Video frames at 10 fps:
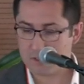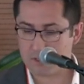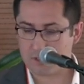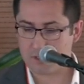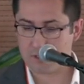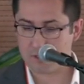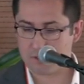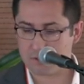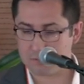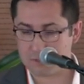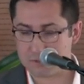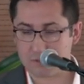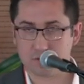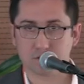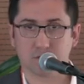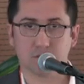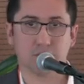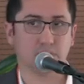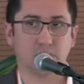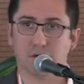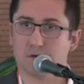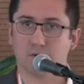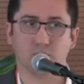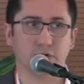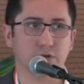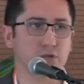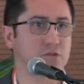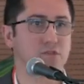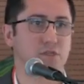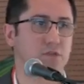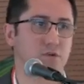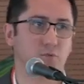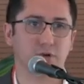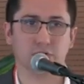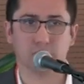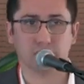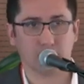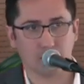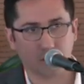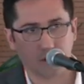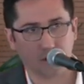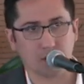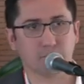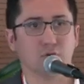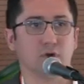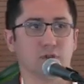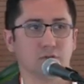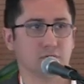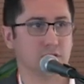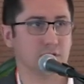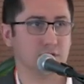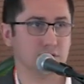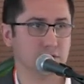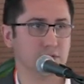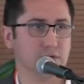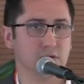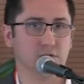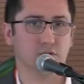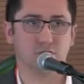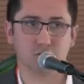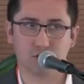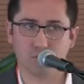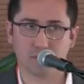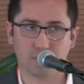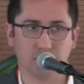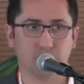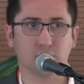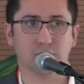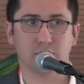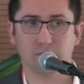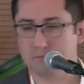didn't match this criteria, were not considered, were not uploaded, and no show it at the portal.